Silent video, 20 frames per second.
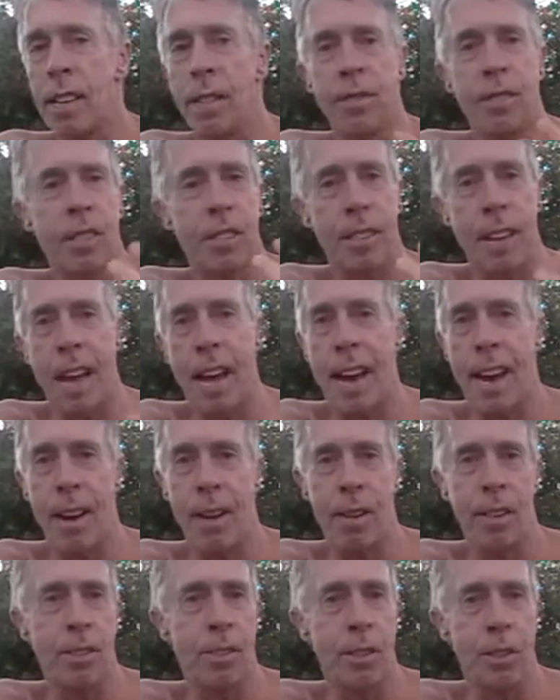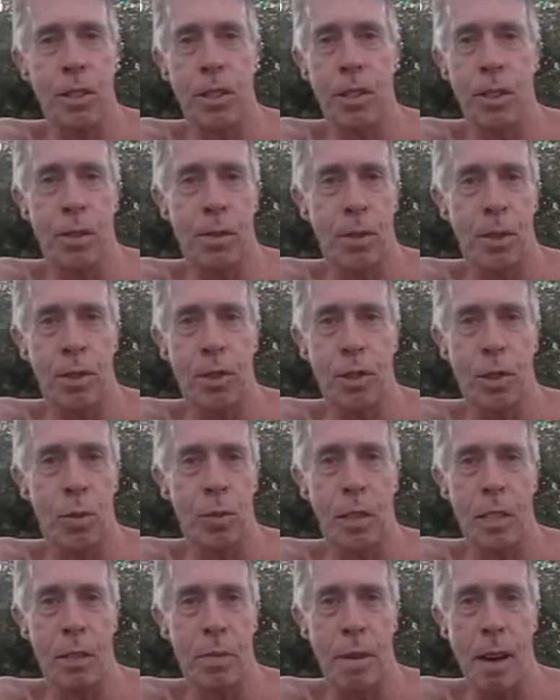of desire into the universe to
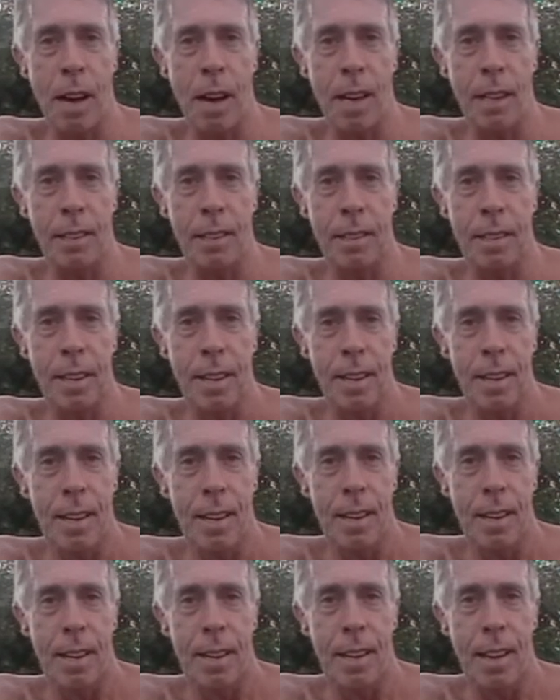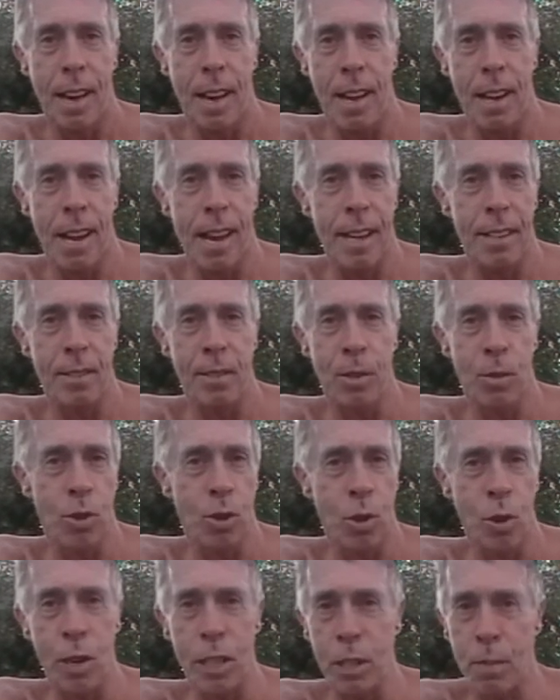respond, and it has no
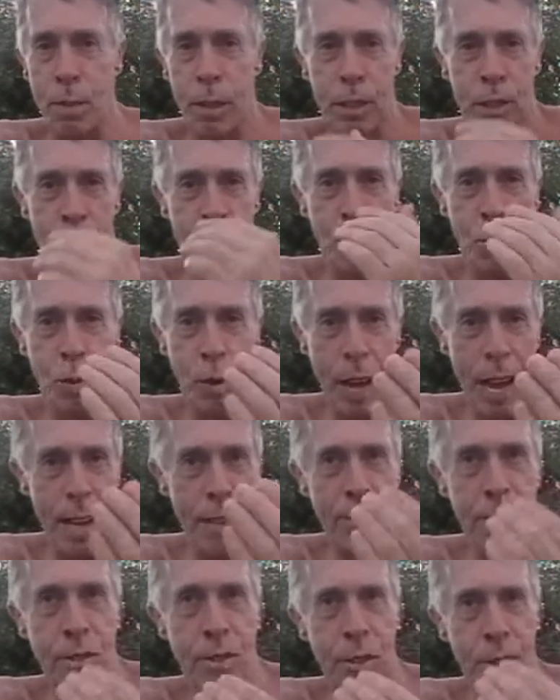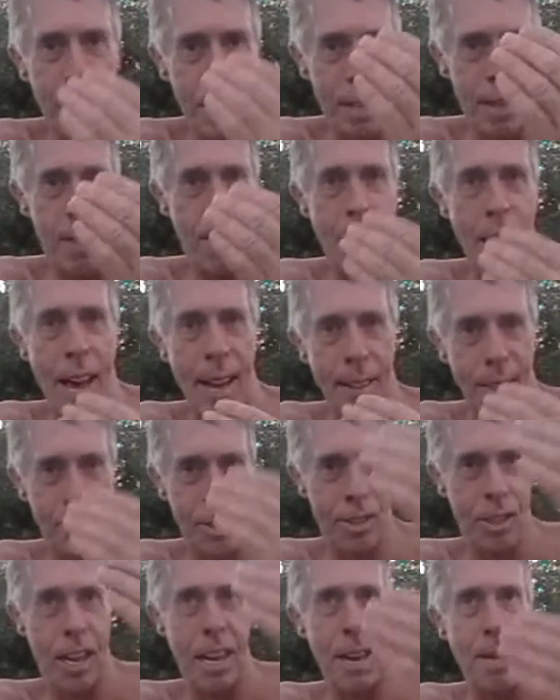choice but to answer in that
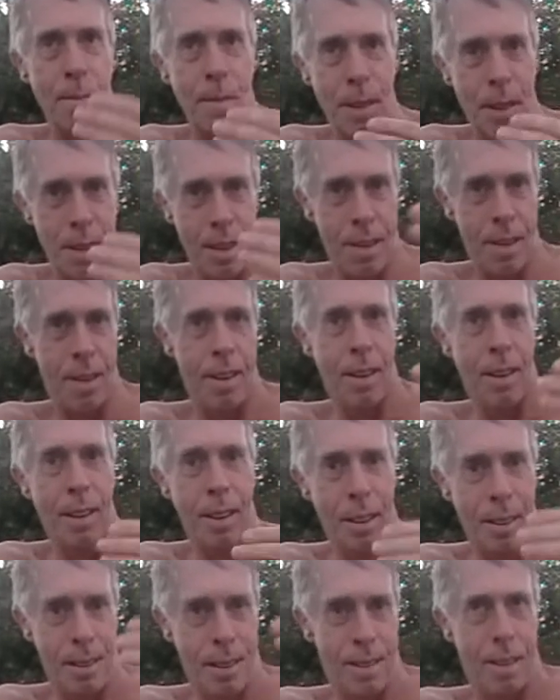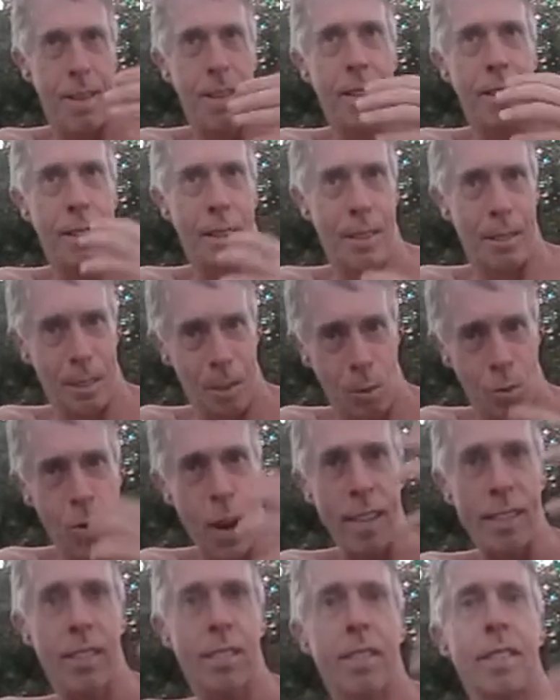same
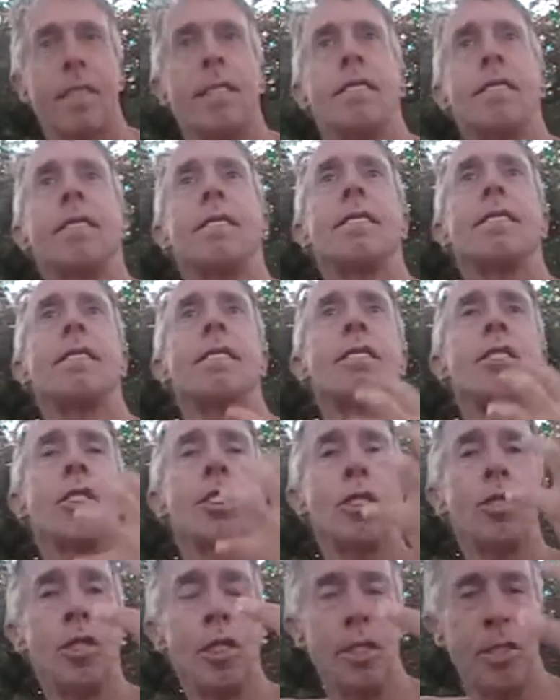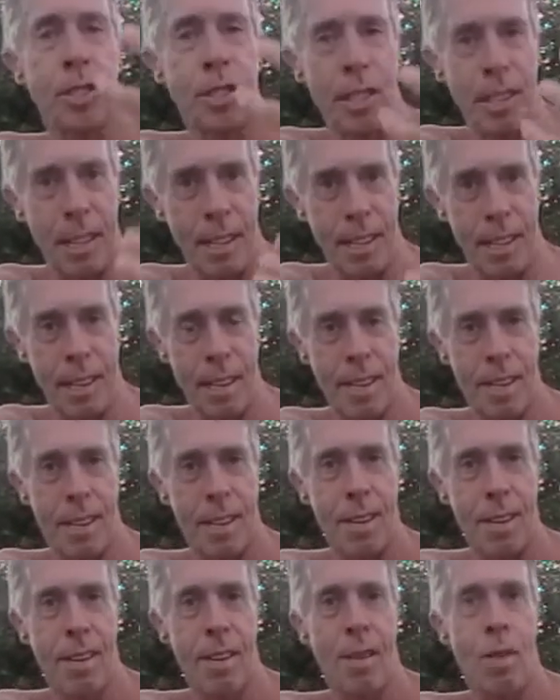direct urgency
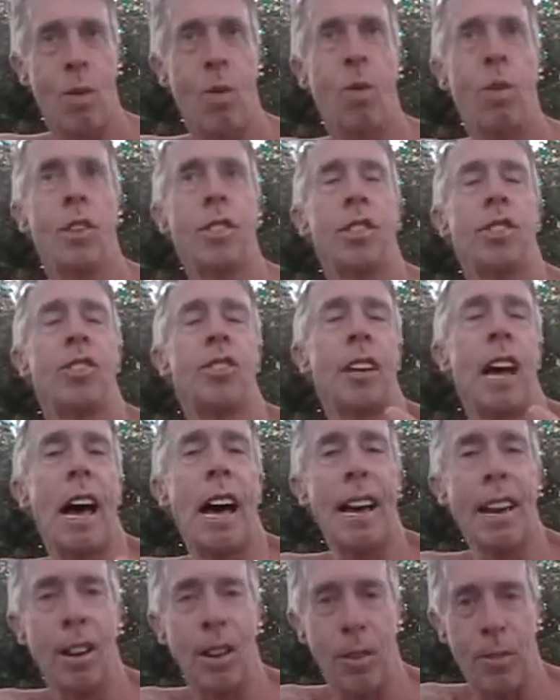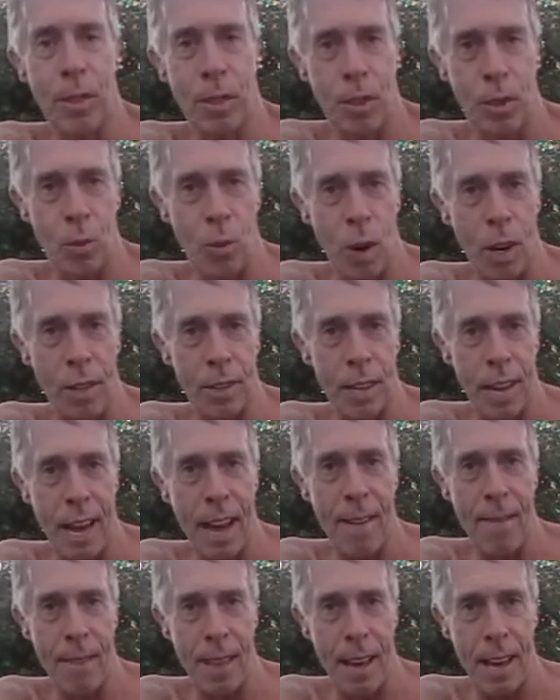or desire that you want to
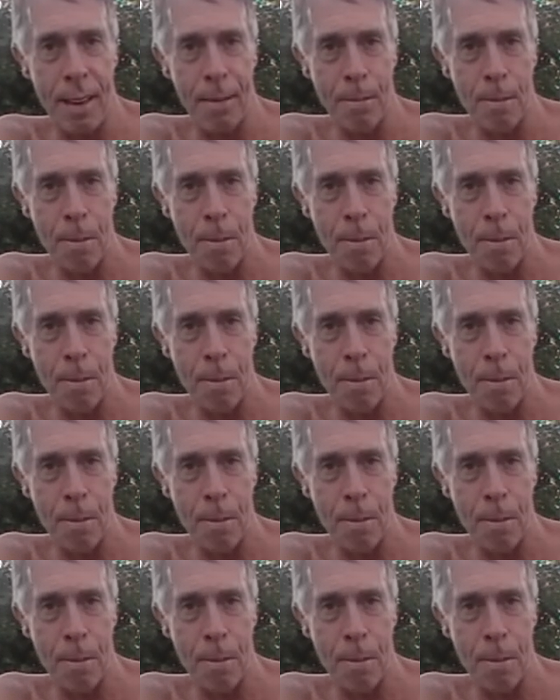have that.